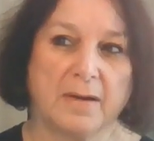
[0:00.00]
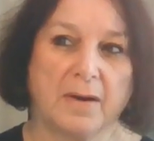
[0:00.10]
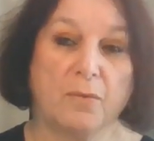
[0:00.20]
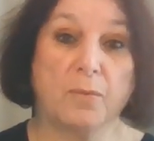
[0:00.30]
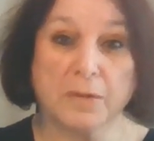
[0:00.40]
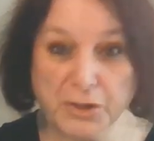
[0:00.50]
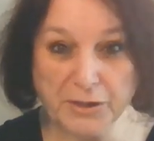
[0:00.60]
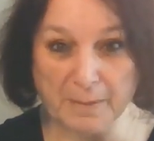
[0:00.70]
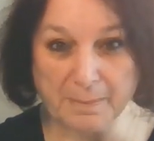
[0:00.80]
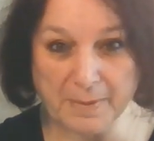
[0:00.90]
a
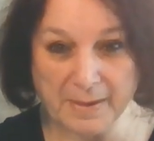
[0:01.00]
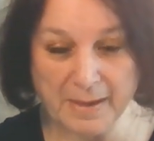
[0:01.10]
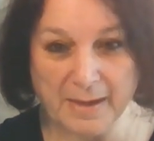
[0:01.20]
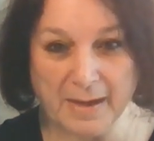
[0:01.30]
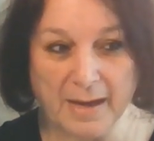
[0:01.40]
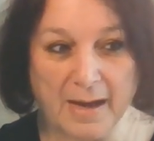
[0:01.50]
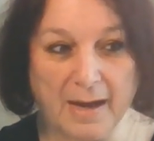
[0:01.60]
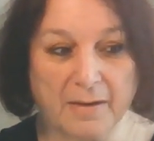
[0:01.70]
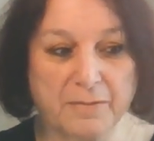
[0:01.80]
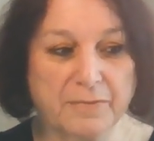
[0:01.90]
worship
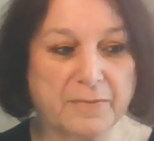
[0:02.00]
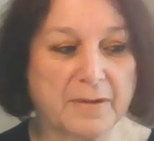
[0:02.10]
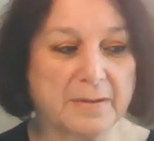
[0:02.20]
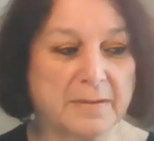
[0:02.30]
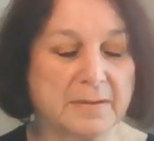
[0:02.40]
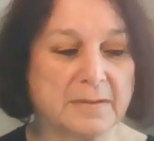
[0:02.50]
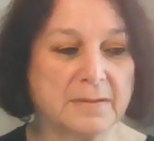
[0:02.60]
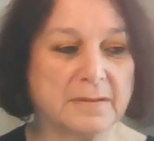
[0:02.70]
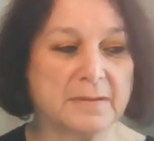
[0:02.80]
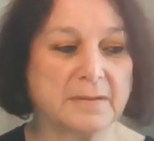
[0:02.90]
of
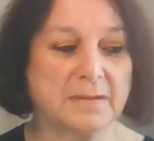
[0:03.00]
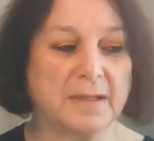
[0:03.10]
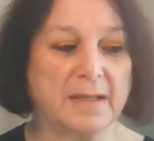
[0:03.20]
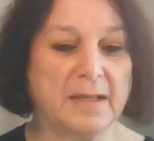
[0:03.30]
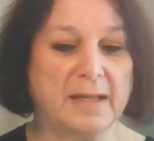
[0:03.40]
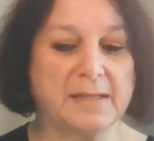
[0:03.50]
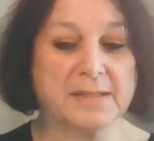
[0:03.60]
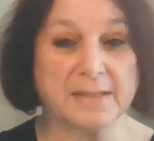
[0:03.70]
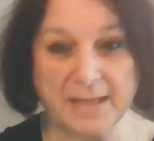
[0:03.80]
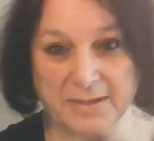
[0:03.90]

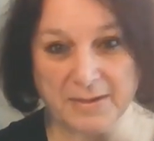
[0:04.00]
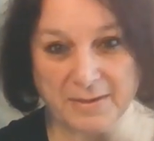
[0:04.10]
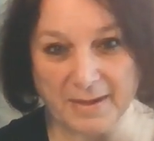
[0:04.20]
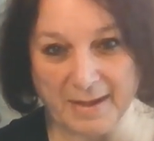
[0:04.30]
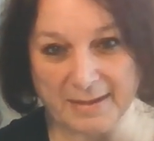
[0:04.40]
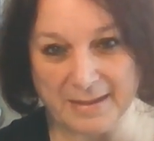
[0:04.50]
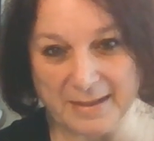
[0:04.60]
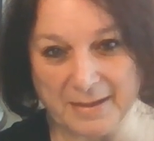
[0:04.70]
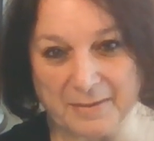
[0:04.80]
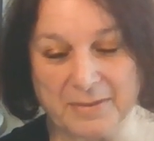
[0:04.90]
his leader,
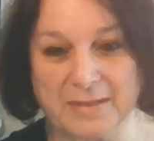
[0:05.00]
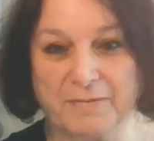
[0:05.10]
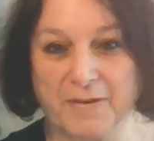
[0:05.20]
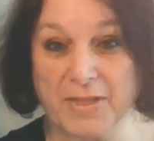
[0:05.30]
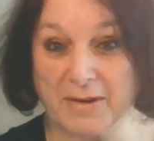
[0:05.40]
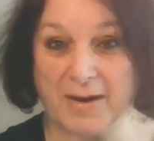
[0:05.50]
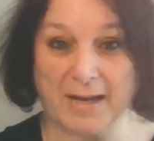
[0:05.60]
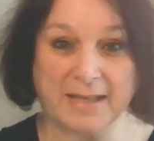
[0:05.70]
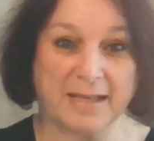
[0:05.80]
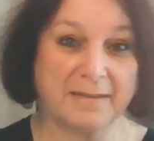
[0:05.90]
you know, for Theodor
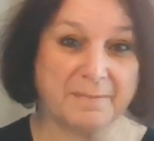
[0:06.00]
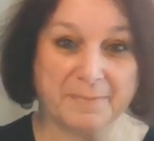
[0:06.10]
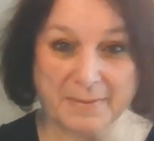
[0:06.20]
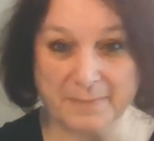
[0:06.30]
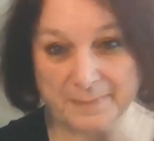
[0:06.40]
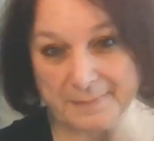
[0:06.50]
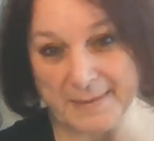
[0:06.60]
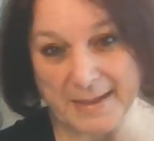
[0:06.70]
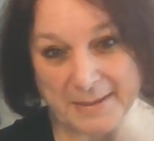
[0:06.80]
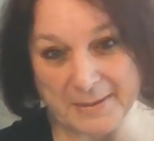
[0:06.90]
Eicke,
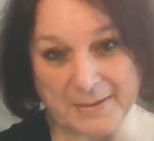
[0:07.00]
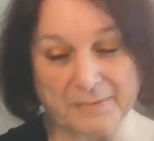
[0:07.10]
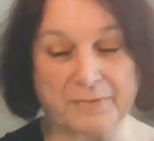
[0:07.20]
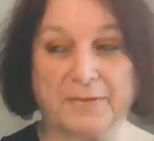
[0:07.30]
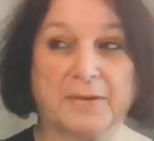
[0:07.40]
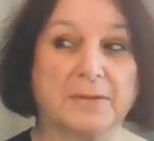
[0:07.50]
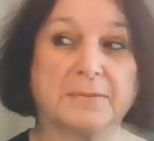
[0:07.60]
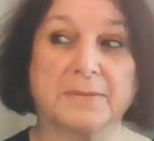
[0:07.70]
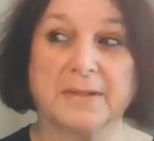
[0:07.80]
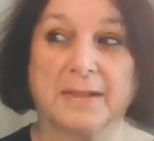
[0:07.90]
Hitler,
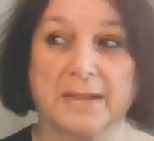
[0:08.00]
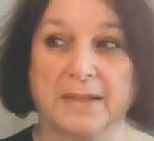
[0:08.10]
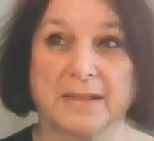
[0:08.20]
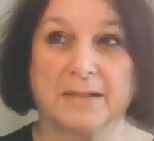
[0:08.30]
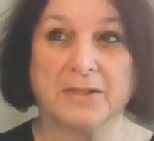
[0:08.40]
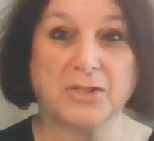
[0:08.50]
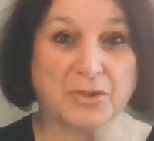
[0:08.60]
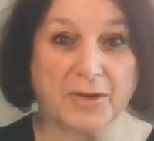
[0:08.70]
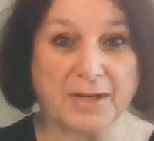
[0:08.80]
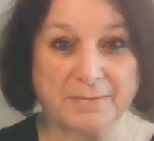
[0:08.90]
for
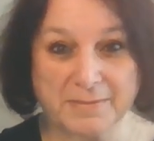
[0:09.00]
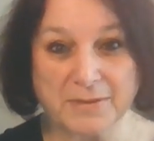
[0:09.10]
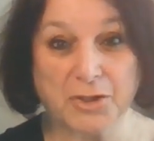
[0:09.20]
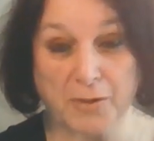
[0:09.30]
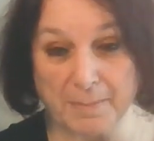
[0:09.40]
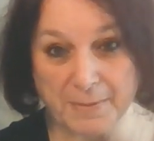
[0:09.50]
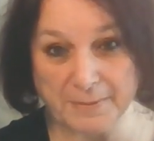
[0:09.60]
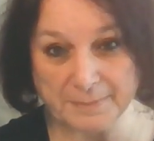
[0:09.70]
DeJoy, Trump,